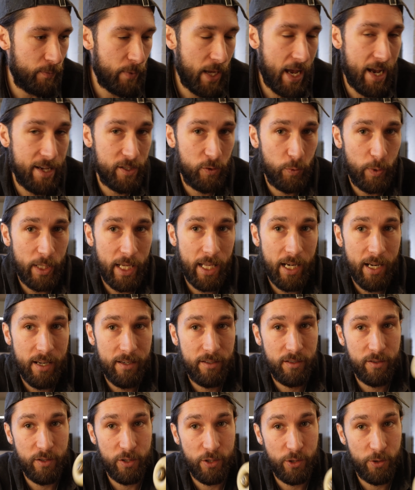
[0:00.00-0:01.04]
As we get
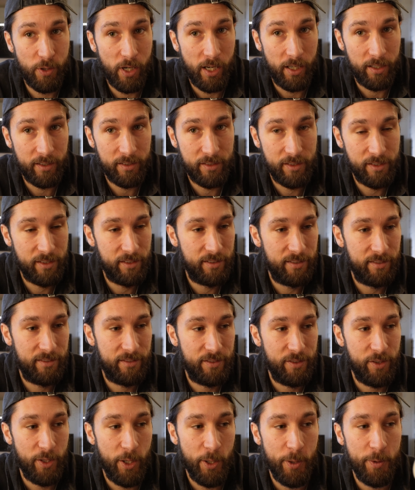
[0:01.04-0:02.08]
into the trucks.
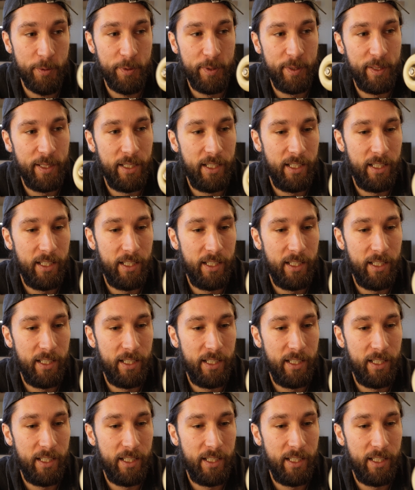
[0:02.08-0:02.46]
So,